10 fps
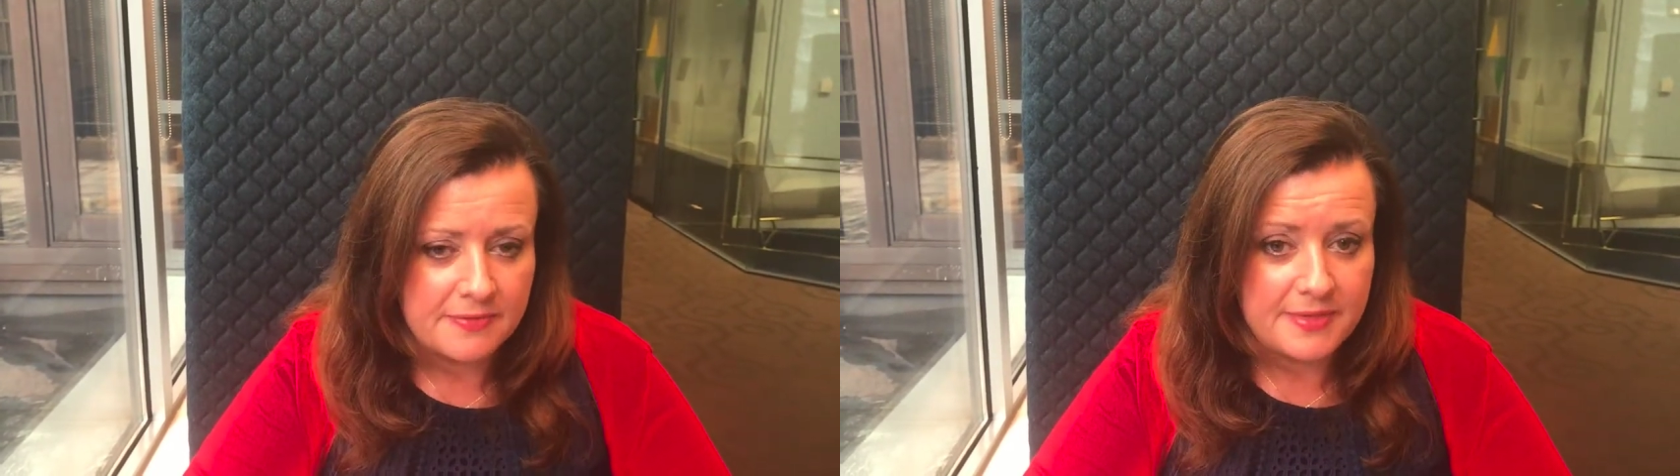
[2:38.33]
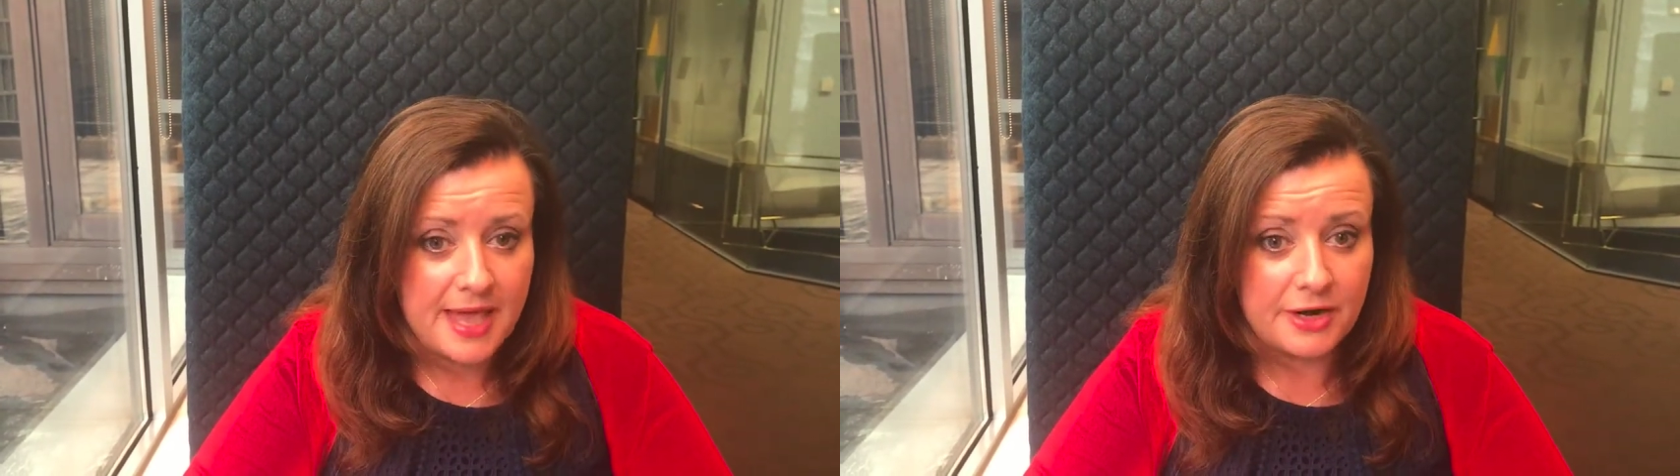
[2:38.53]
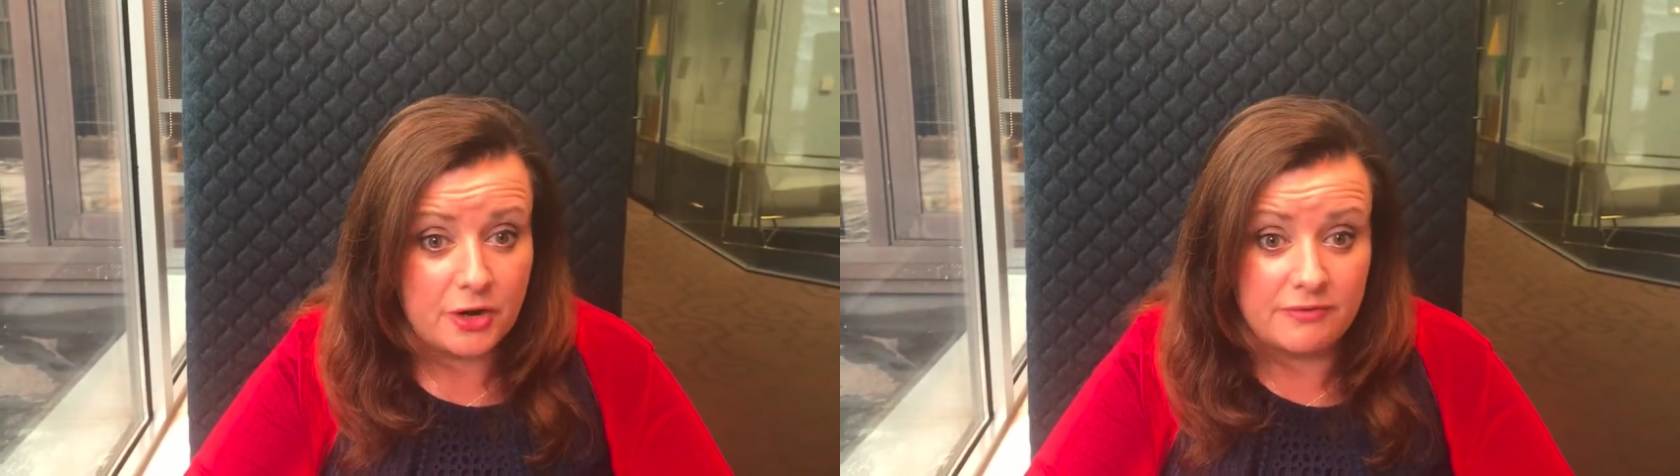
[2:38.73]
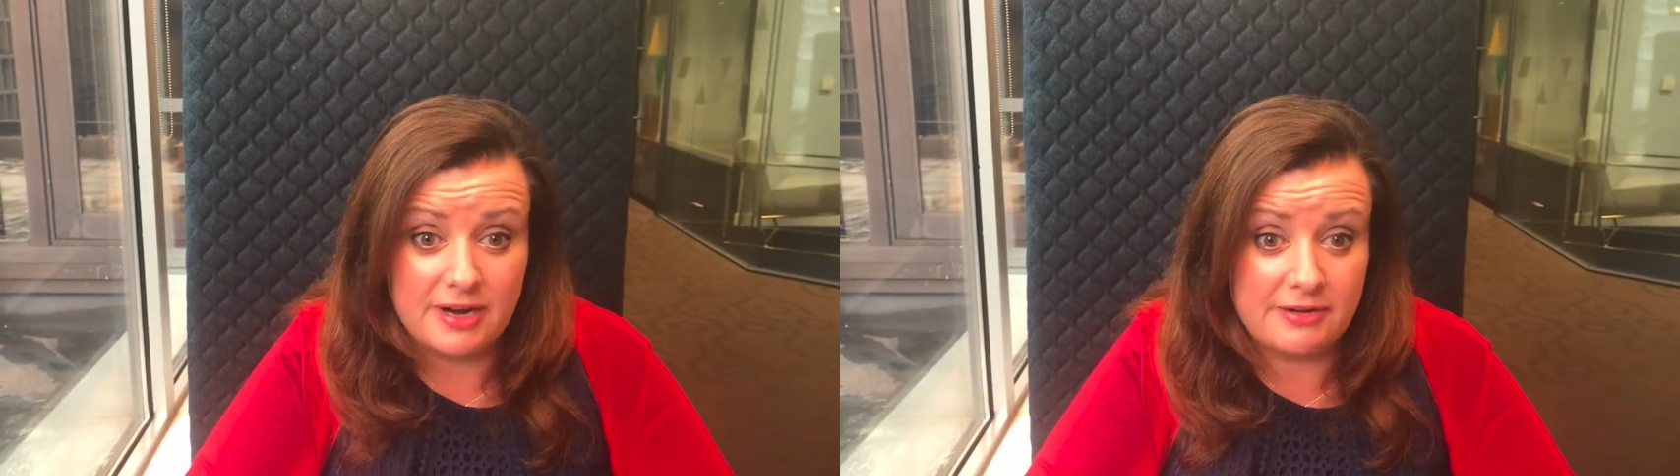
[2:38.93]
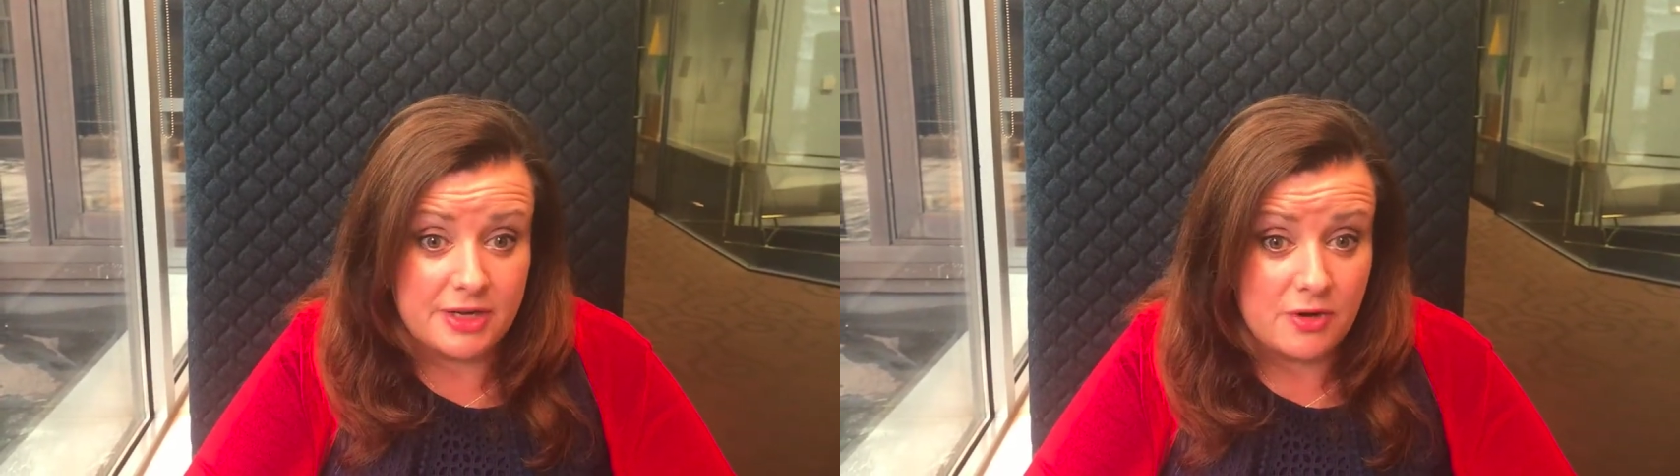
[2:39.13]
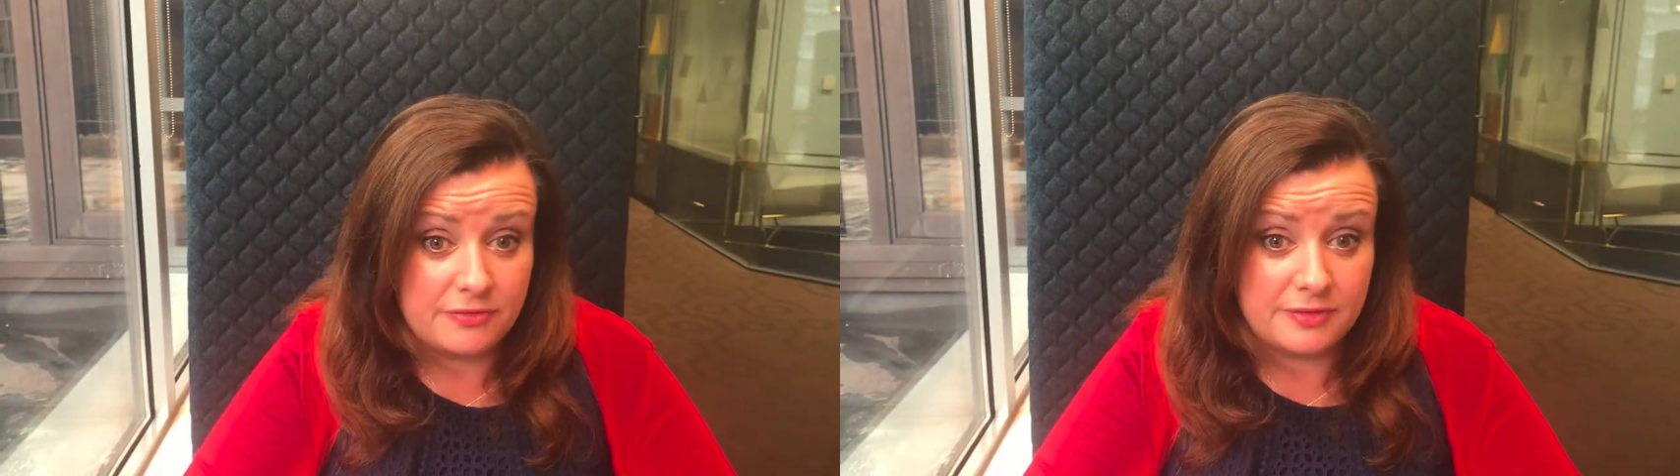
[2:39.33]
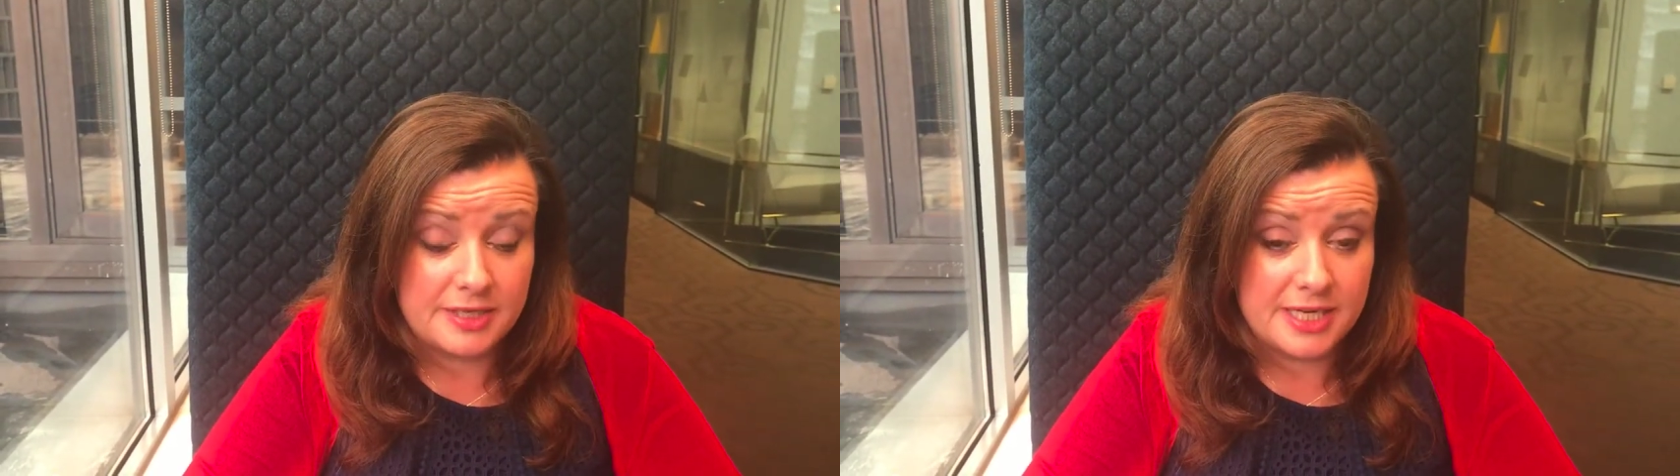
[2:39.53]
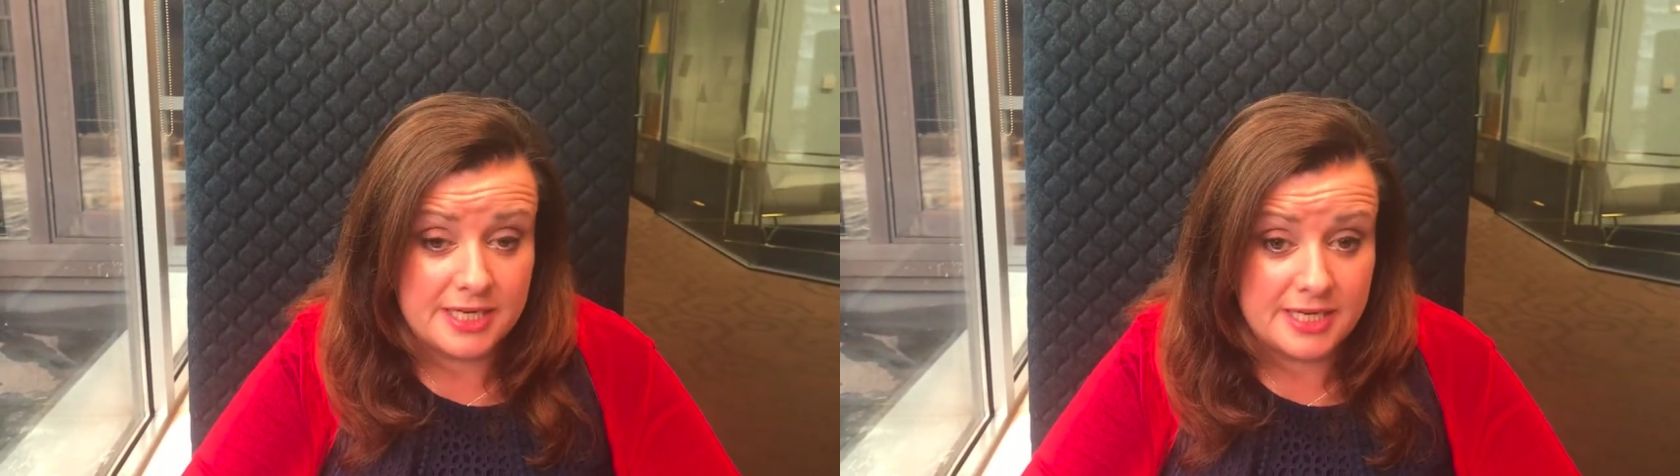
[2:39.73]
that are very often
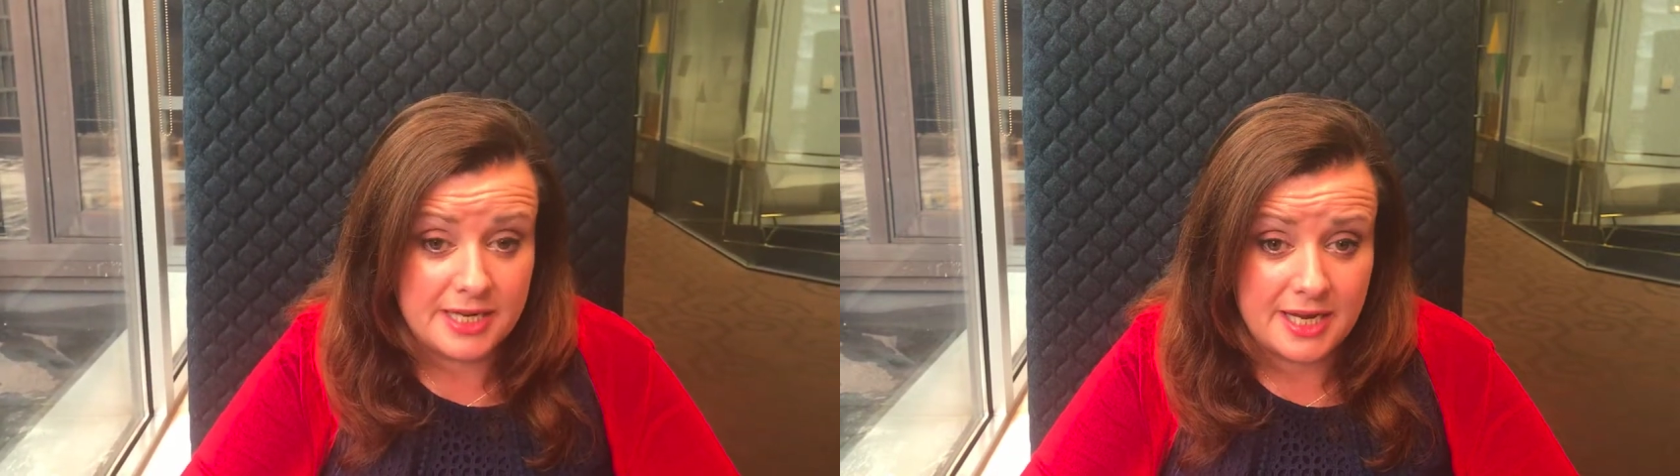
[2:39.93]
needed